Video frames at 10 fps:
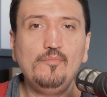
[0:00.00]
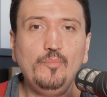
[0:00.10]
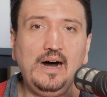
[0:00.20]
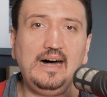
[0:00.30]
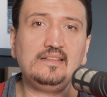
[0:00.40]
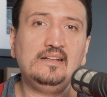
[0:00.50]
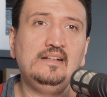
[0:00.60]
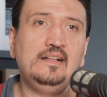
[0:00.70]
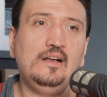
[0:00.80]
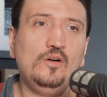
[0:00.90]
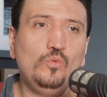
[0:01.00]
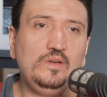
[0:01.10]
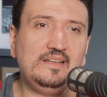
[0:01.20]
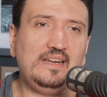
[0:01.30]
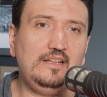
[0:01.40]
But
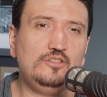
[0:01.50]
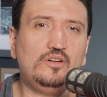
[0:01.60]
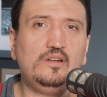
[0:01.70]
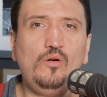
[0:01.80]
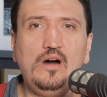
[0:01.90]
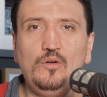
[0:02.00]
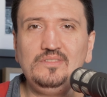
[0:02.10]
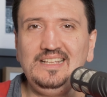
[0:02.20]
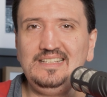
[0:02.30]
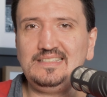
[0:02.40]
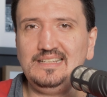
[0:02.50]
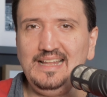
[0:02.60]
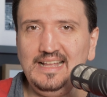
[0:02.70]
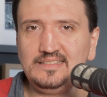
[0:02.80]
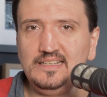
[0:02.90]
we really don't know how this
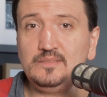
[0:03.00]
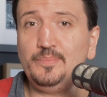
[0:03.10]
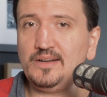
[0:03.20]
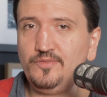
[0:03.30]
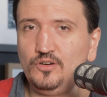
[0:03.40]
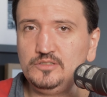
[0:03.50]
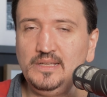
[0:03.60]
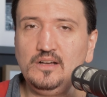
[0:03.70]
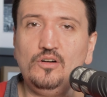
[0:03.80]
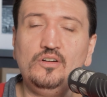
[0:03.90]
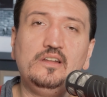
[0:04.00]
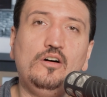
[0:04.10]
lens is performing on